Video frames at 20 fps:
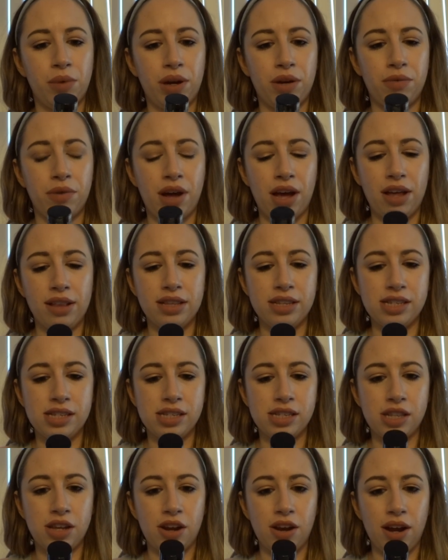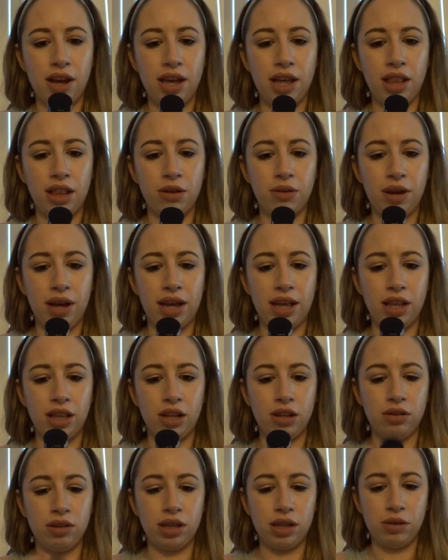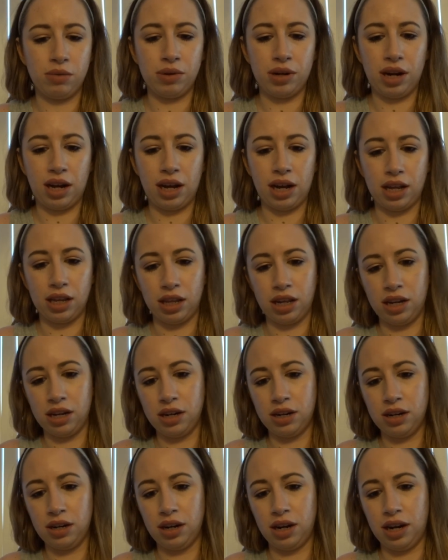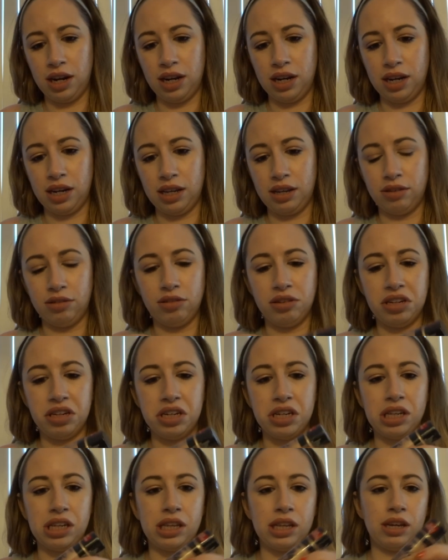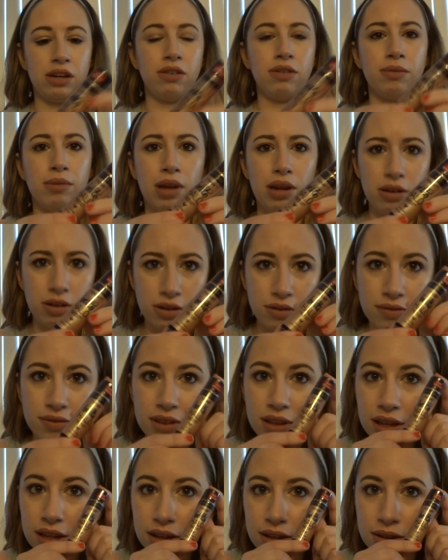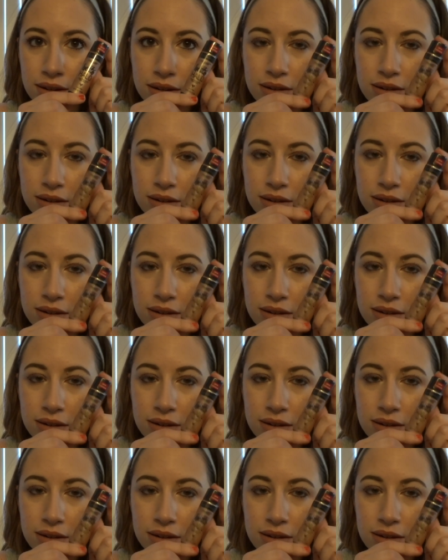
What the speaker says: Wet n Wild. This is their Hello Halo Liquid Highlighter in Gilded Glow. I don't know if that...